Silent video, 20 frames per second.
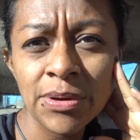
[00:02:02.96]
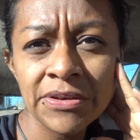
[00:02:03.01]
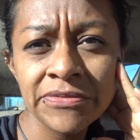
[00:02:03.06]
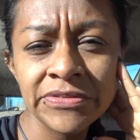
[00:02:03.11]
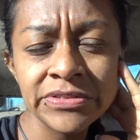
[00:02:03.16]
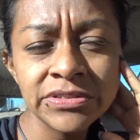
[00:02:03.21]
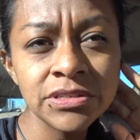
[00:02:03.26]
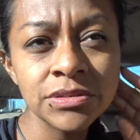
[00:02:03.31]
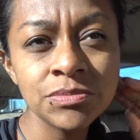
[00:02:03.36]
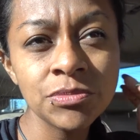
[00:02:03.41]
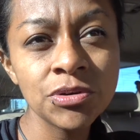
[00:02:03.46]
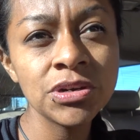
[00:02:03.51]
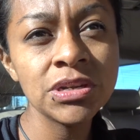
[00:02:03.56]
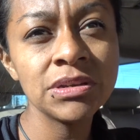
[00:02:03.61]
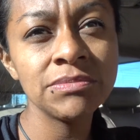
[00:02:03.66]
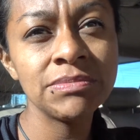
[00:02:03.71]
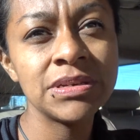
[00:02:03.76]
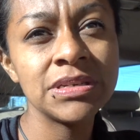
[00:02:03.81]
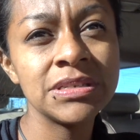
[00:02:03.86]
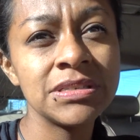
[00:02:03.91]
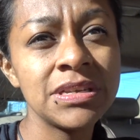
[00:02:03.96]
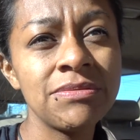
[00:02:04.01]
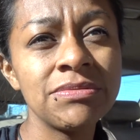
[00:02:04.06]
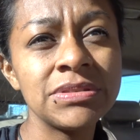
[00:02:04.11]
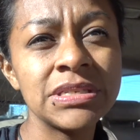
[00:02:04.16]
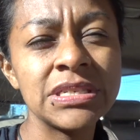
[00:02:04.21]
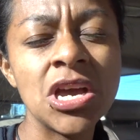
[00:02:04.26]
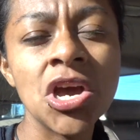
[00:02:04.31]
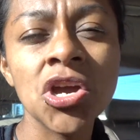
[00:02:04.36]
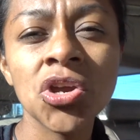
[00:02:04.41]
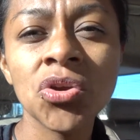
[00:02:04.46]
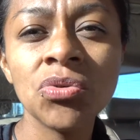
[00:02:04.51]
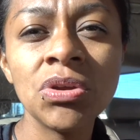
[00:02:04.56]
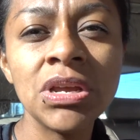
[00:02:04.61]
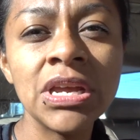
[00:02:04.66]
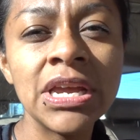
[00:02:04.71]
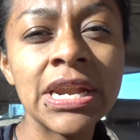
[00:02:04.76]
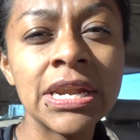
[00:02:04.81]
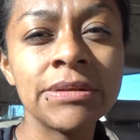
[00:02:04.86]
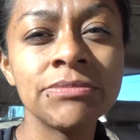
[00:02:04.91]
breakfast this morning because I wasn't
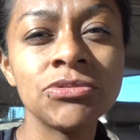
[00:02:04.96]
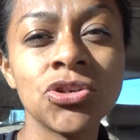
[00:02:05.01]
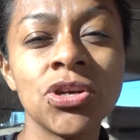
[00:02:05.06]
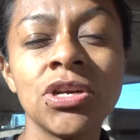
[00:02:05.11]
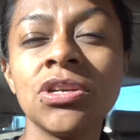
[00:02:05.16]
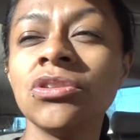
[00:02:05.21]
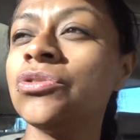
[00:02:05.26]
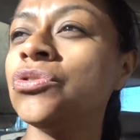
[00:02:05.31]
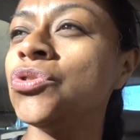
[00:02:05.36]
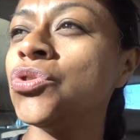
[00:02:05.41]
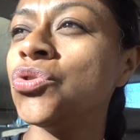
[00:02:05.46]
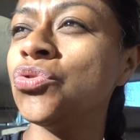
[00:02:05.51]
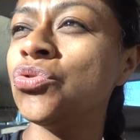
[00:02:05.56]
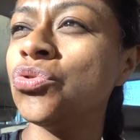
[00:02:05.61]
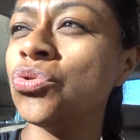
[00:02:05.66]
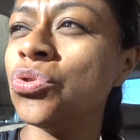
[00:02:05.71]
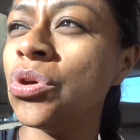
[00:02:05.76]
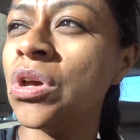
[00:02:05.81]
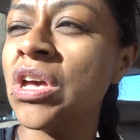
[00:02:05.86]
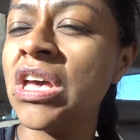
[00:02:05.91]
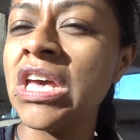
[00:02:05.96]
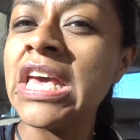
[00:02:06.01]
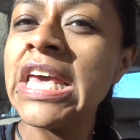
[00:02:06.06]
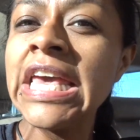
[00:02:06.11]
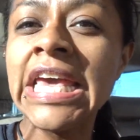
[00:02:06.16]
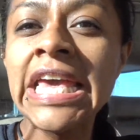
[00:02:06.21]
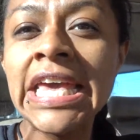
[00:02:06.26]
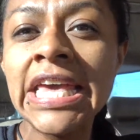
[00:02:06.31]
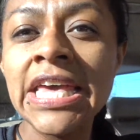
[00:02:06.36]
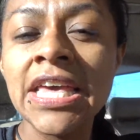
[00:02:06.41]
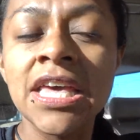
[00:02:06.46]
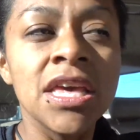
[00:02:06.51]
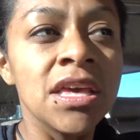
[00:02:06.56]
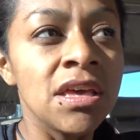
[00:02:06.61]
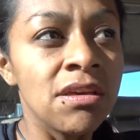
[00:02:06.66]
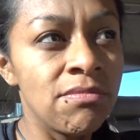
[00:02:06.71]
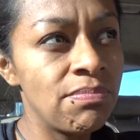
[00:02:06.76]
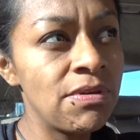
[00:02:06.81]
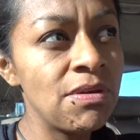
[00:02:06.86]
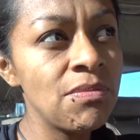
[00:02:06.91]
hungry and I'm trying to
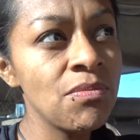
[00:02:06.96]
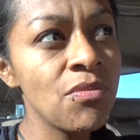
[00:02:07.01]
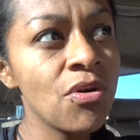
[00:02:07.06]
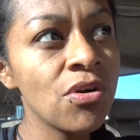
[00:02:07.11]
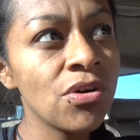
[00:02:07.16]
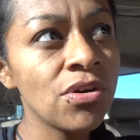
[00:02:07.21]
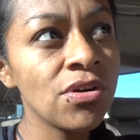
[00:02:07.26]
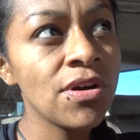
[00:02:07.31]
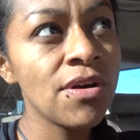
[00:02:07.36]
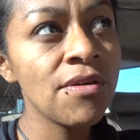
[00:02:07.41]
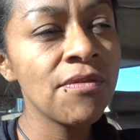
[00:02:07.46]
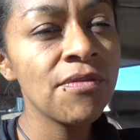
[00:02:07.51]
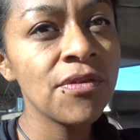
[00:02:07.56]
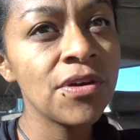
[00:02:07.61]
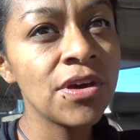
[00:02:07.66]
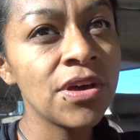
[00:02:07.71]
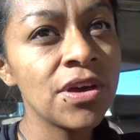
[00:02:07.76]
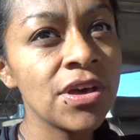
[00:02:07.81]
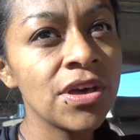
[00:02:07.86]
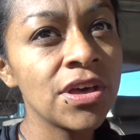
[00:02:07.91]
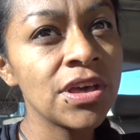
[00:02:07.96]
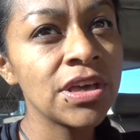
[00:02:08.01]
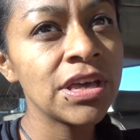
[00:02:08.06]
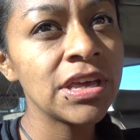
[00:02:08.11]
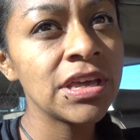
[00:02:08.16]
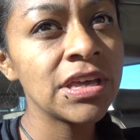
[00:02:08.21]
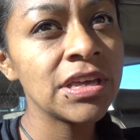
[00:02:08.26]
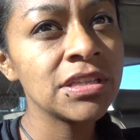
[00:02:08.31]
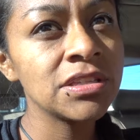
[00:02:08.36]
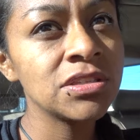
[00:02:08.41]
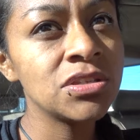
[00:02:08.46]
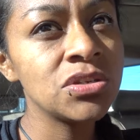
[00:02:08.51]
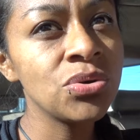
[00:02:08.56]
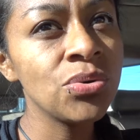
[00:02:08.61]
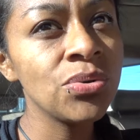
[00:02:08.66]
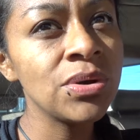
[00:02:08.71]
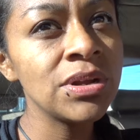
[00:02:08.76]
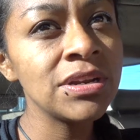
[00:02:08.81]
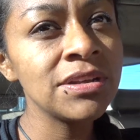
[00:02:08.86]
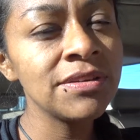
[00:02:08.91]
be more of a uh,
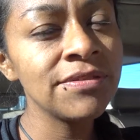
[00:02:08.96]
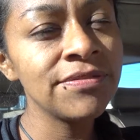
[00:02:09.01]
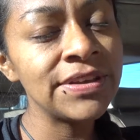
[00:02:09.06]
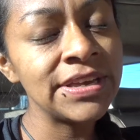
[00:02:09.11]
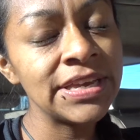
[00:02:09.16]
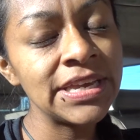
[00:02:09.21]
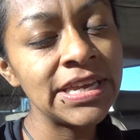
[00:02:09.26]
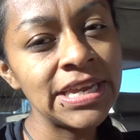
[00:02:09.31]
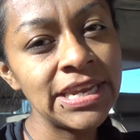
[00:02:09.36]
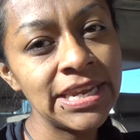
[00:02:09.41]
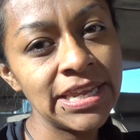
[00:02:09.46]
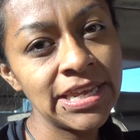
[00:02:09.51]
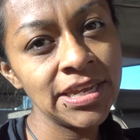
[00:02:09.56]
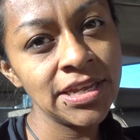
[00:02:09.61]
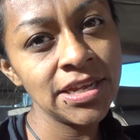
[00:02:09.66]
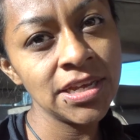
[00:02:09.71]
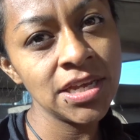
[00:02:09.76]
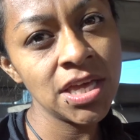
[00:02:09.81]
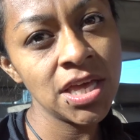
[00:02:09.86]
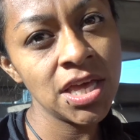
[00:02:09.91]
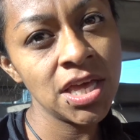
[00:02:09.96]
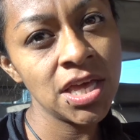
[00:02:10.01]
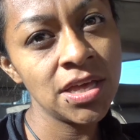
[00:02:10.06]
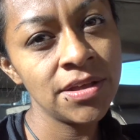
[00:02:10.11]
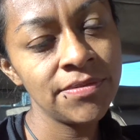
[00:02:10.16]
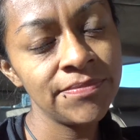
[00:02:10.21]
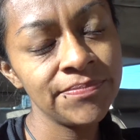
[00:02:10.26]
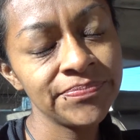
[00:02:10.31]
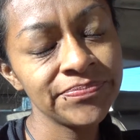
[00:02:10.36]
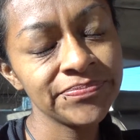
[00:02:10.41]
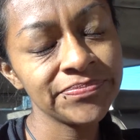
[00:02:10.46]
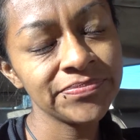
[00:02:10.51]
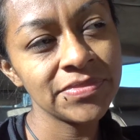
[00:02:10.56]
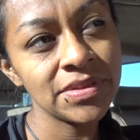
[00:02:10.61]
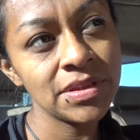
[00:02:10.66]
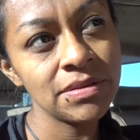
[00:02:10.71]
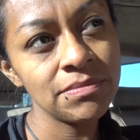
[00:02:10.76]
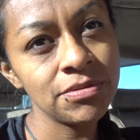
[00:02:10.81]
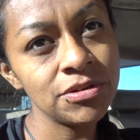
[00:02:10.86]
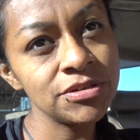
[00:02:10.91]
intuitive eating
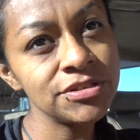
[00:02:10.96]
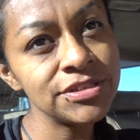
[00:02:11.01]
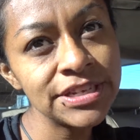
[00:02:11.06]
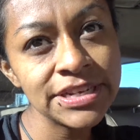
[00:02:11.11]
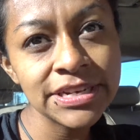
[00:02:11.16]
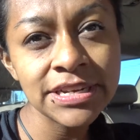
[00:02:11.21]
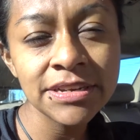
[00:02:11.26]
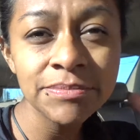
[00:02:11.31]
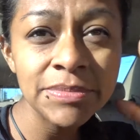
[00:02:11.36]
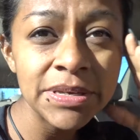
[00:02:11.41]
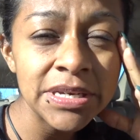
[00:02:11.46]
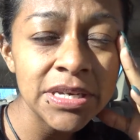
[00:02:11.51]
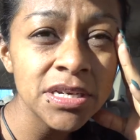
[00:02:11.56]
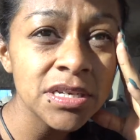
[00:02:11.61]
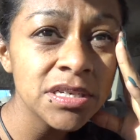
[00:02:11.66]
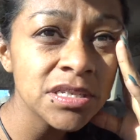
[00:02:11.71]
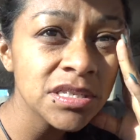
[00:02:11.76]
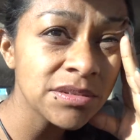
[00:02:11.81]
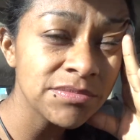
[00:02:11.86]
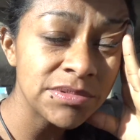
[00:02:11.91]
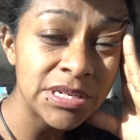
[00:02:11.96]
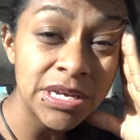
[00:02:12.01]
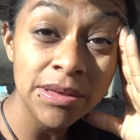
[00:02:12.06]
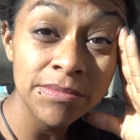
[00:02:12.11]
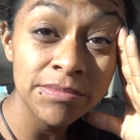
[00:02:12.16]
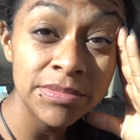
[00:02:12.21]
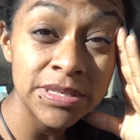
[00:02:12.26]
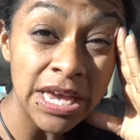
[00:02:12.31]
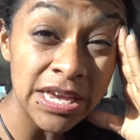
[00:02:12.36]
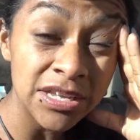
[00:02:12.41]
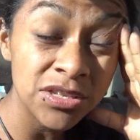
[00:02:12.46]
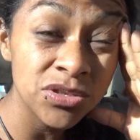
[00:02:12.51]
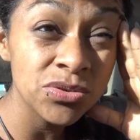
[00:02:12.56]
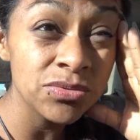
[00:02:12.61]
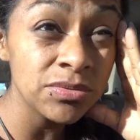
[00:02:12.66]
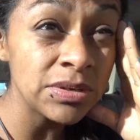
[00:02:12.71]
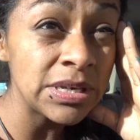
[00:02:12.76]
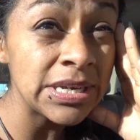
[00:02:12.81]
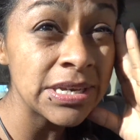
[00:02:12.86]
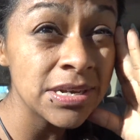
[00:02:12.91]
person because sometimes I
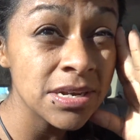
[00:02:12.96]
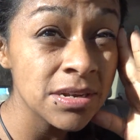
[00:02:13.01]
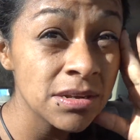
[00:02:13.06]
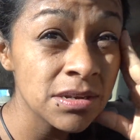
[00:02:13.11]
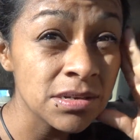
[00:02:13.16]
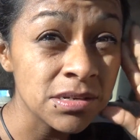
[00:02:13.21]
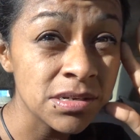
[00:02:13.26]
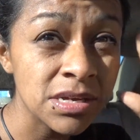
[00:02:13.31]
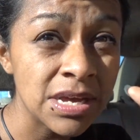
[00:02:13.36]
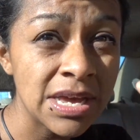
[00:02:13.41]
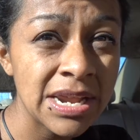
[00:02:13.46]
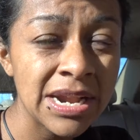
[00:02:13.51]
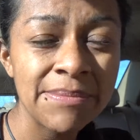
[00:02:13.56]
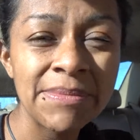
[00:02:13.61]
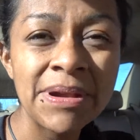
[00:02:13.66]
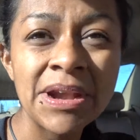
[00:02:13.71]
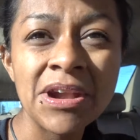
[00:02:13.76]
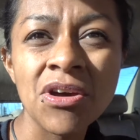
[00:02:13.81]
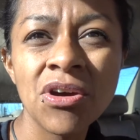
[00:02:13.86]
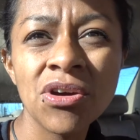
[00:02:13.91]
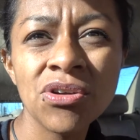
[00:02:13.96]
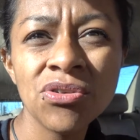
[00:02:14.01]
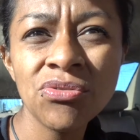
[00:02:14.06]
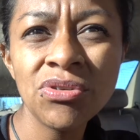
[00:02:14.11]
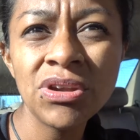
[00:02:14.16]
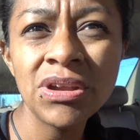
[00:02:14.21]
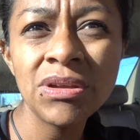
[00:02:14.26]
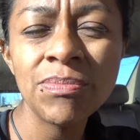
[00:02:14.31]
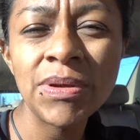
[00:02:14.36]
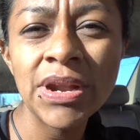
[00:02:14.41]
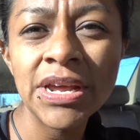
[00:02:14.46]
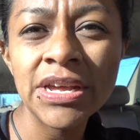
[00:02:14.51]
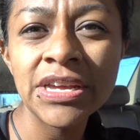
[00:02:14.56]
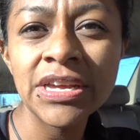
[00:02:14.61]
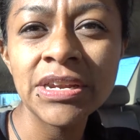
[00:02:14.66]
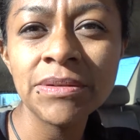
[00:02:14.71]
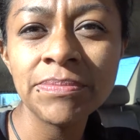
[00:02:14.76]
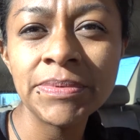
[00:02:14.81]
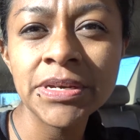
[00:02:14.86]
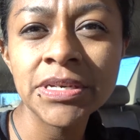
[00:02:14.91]
do eat and I'm not hungry, but I
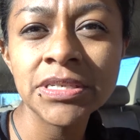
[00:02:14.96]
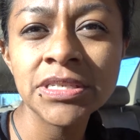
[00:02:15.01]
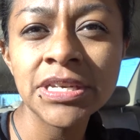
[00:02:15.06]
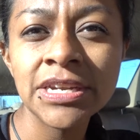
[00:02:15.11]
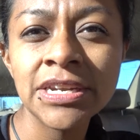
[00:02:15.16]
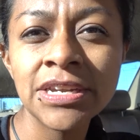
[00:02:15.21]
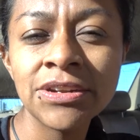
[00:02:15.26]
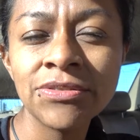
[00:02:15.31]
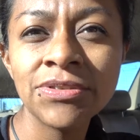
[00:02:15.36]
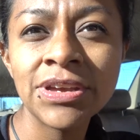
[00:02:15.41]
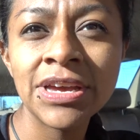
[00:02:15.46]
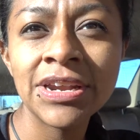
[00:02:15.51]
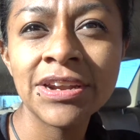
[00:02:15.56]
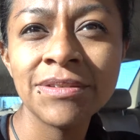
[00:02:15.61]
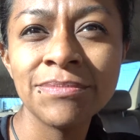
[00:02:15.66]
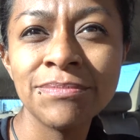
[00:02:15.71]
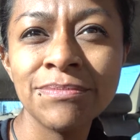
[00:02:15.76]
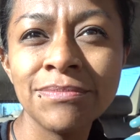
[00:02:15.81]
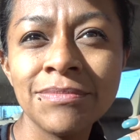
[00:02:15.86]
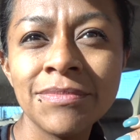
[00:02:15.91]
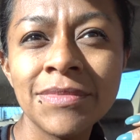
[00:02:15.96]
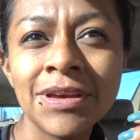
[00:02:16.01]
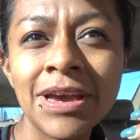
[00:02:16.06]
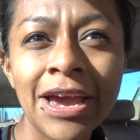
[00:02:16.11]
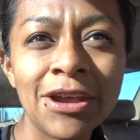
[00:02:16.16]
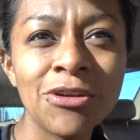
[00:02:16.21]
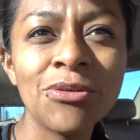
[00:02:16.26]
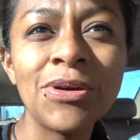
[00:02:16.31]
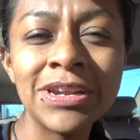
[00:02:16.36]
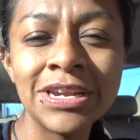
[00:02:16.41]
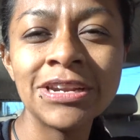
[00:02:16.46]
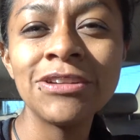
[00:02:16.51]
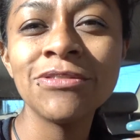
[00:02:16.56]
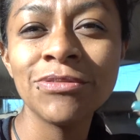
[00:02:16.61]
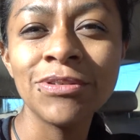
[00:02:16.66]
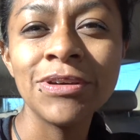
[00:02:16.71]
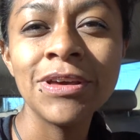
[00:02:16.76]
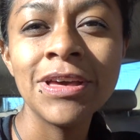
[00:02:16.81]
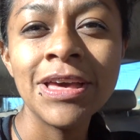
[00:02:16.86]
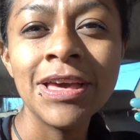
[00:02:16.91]
eat because I need to get a, I know I need
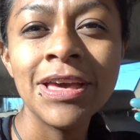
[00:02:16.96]
to